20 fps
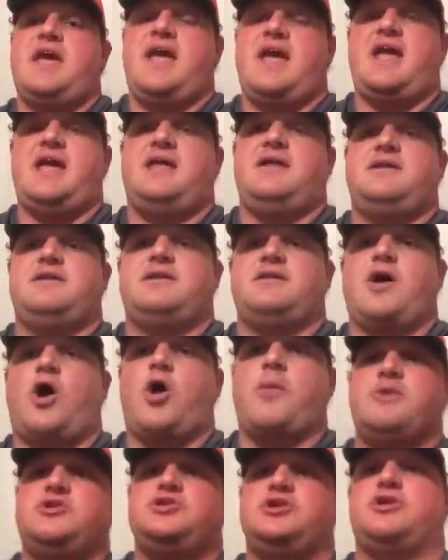and
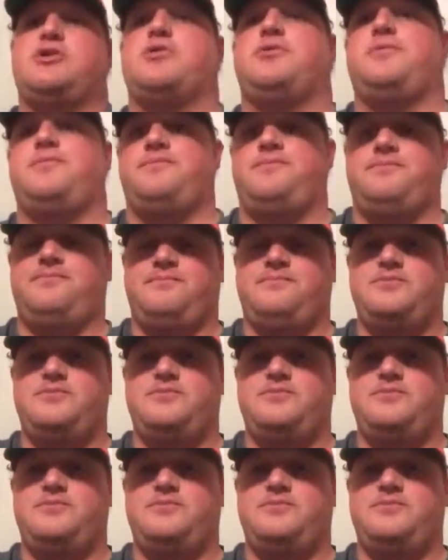Army General